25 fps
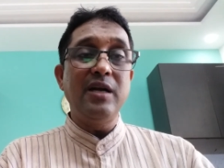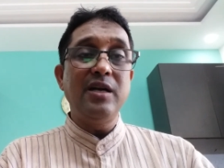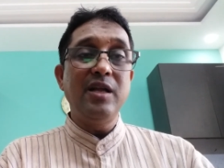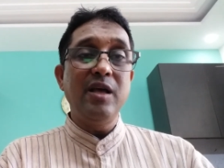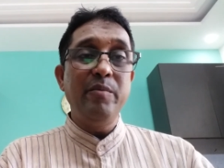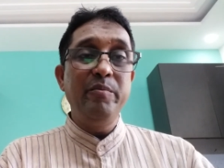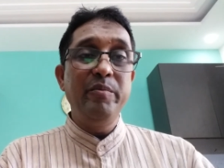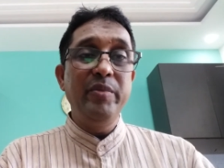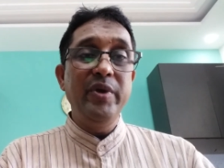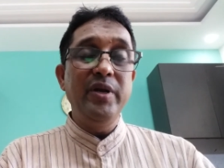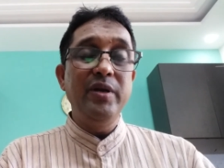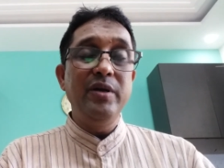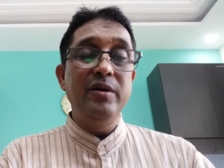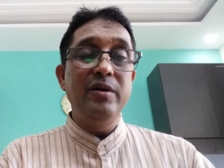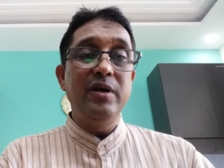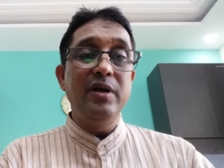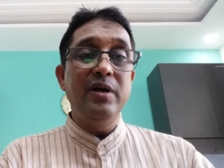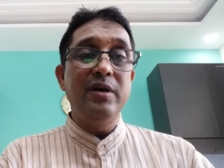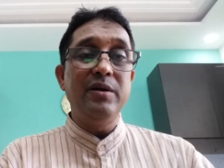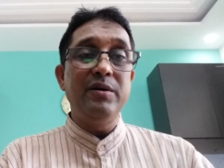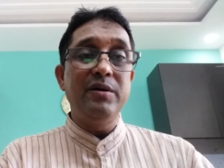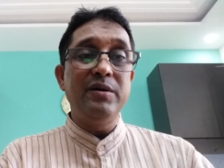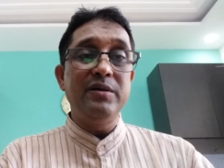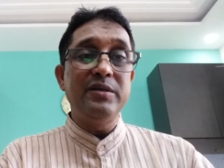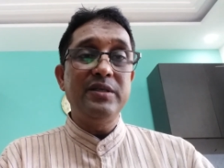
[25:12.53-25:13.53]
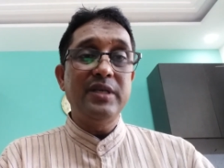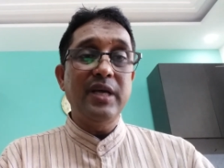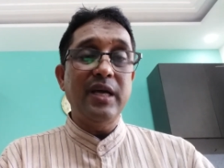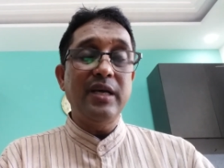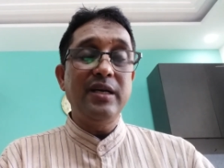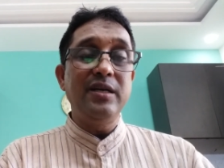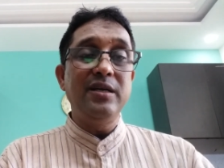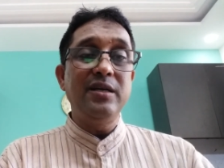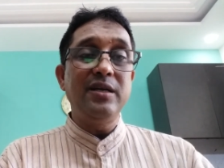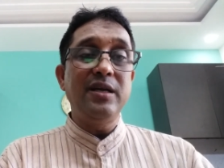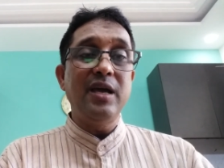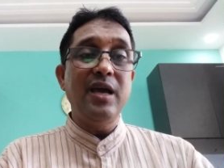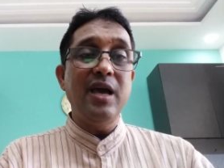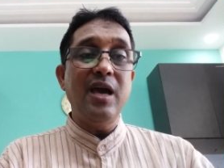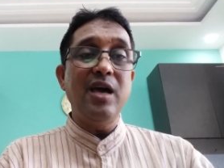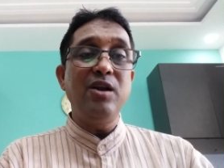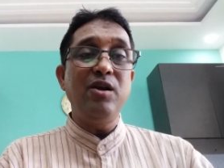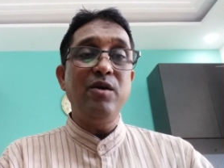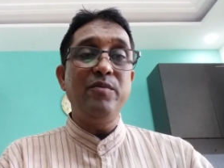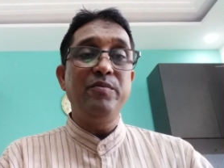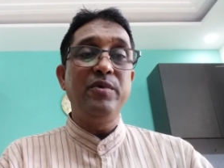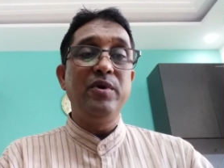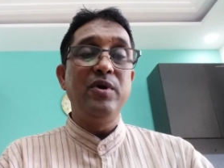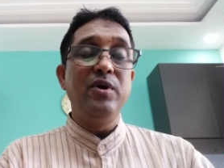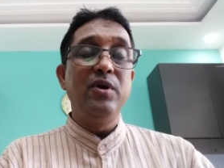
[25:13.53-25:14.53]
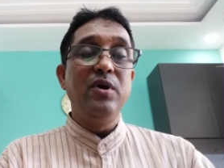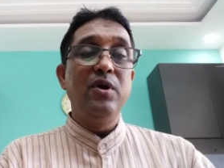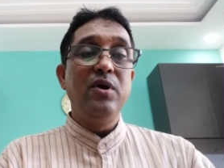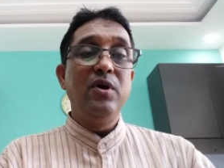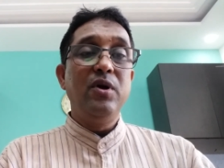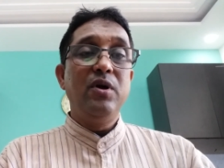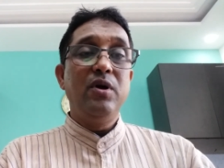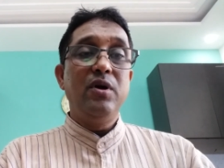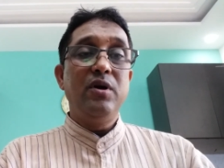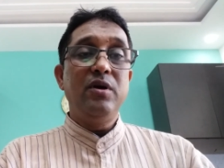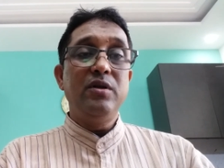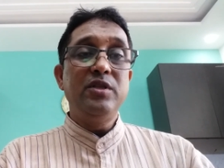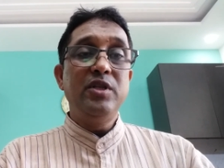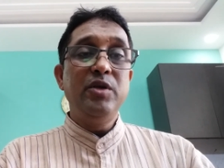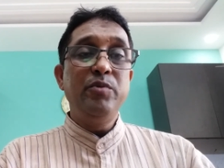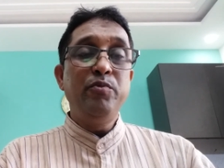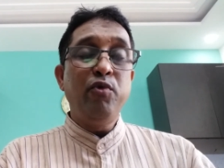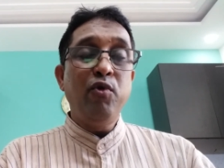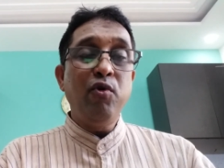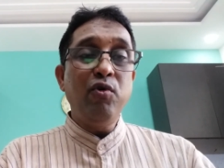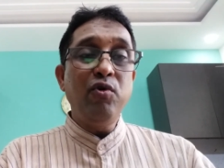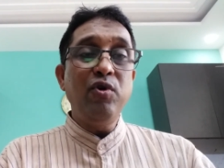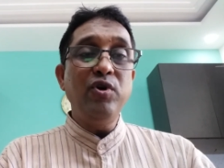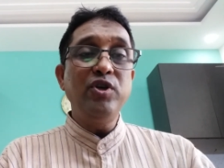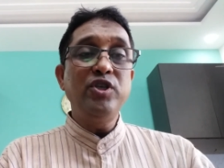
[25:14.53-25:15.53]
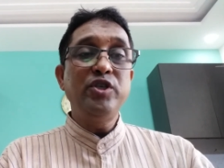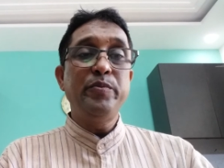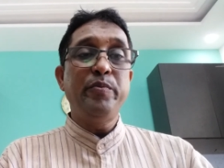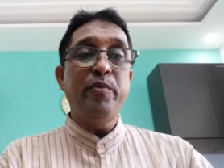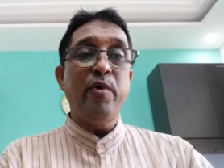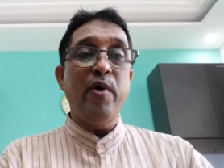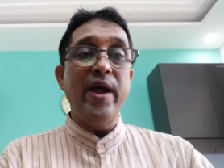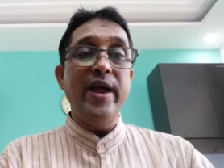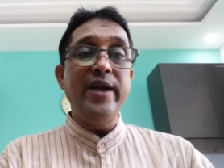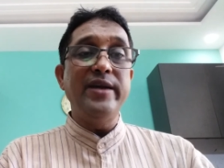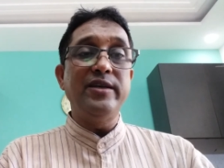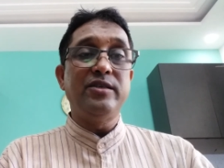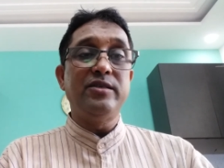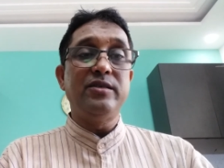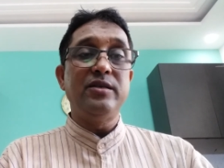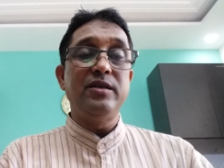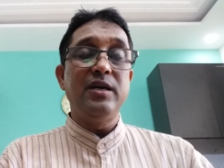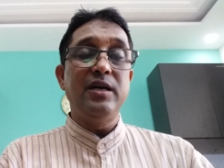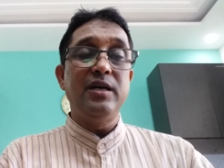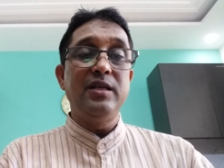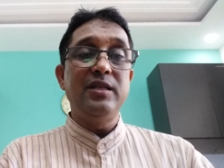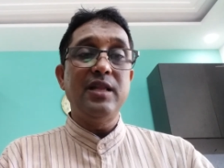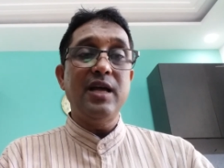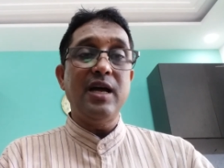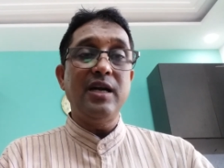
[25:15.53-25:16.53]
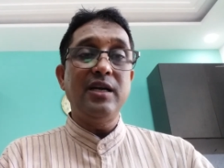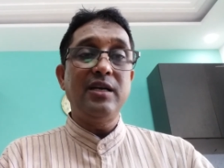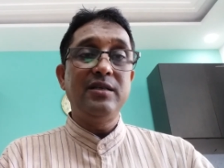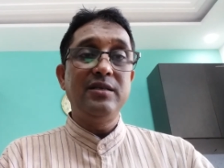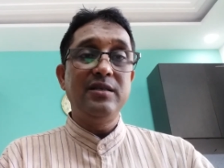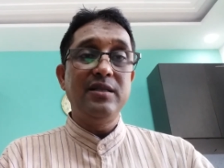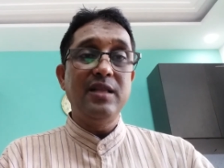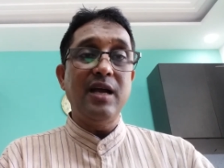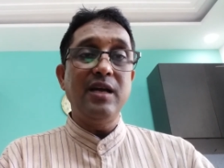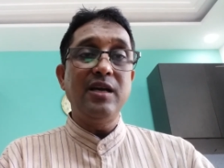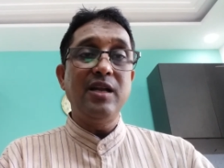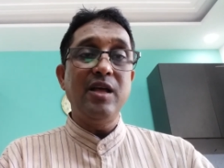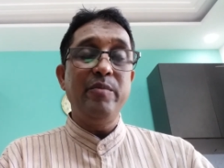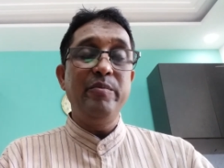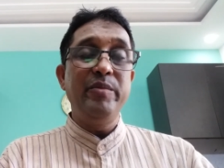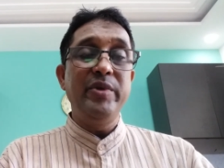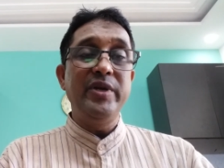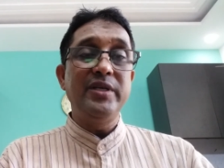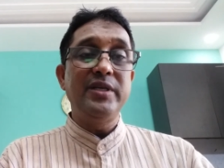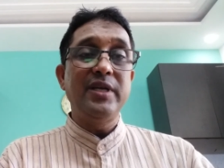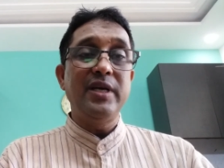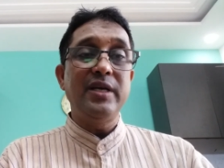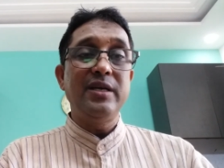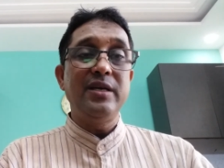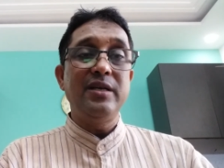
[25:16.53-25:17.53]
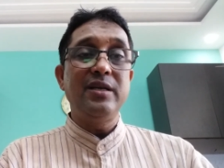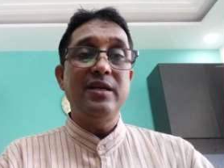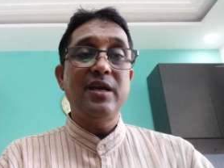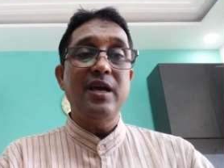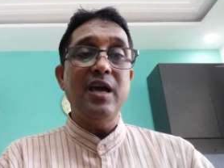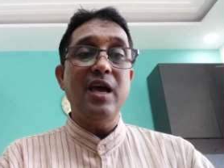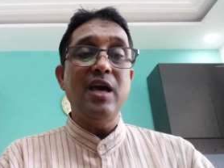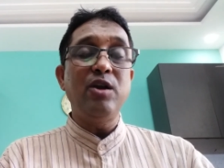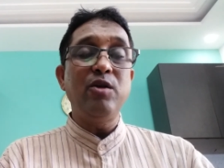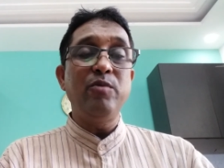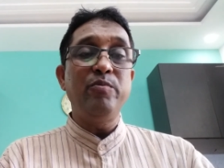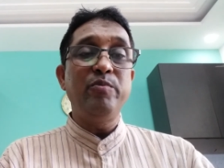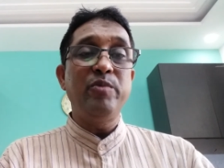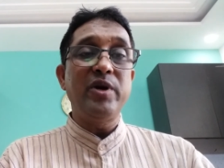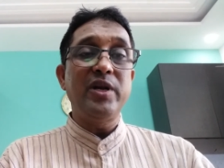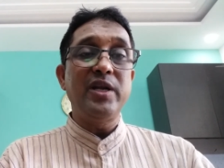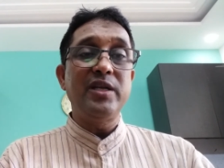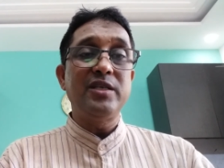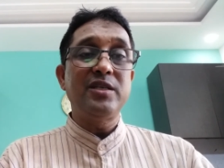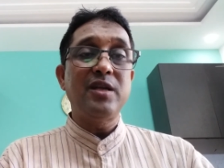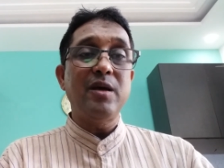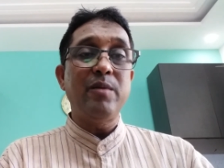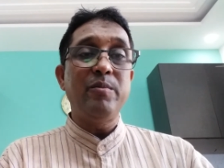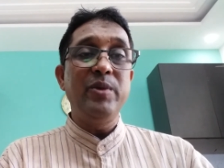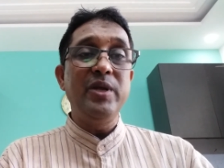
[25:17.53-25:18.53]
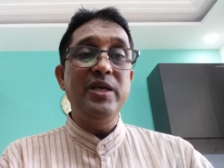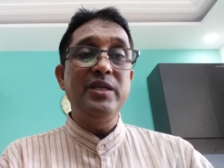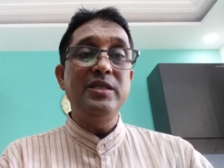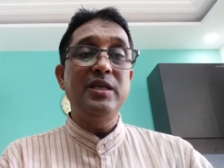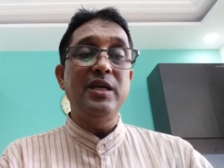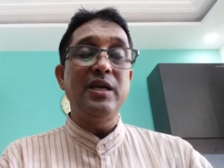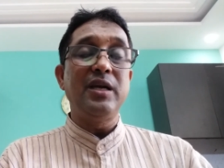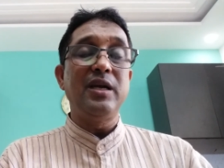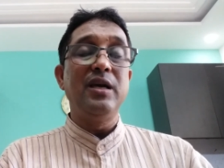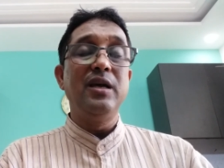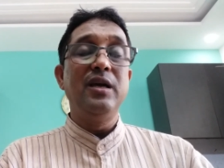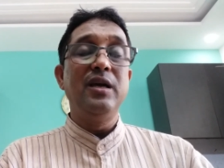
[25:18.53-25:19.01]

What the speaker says: have been taken care of, the focused point that have been taken care of for establishing